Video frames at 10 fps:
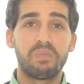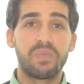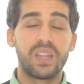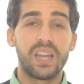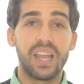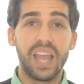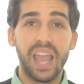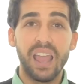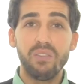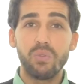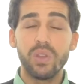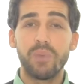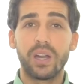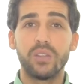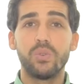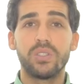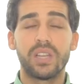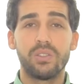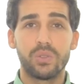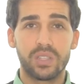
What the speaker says: then everybody who said those